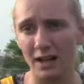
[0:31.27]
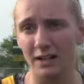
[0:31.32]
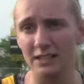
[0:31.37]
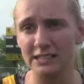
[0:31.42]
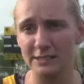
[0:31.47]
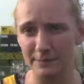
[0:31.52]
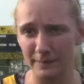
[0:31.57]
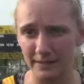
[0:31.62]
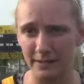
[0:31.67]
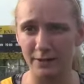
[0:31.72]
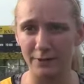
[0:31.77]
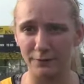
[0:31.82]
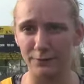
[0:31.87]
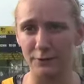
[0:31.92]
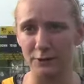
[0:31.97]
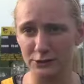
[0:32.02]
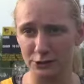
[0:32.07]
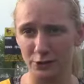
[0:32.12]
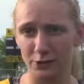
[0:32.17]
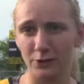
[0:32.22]
on speed to the
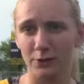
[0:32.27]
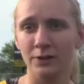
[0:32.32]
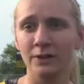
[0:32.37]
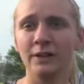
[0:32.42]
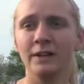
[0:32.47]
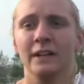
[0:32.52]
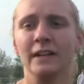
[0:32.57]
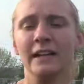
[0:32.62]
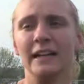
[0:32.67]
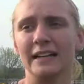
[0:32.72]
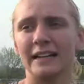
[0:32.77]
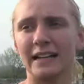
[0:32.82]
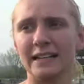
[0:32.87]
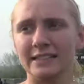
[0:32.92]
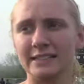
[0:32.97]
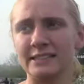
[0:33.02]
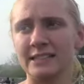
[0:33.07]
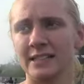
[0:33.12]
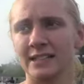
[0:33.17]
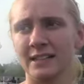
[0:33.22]
first hurdle
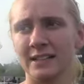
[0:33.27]
because